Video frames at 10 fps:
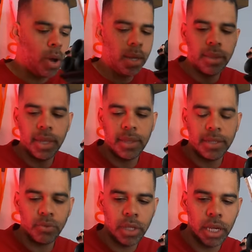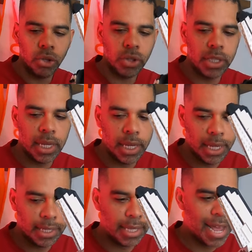one thing that's really interesting
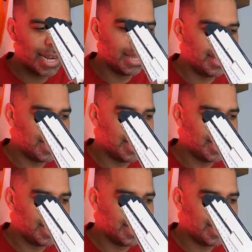is that